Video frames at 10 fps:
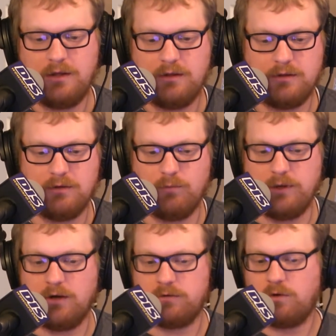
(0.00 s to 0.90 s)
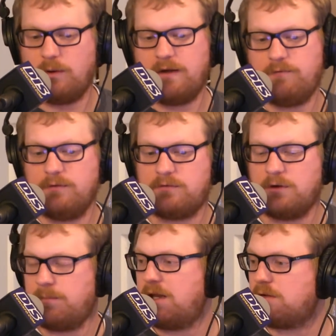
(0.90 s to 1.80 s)
we also have
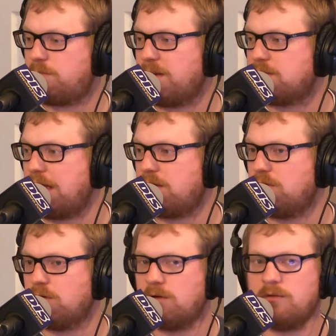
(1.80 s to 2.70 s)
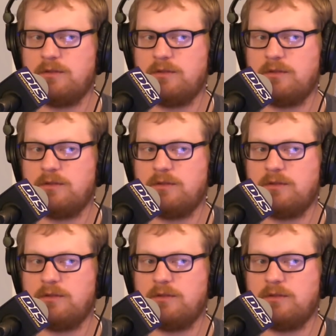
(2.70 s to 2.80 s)
Cinematic Spectacular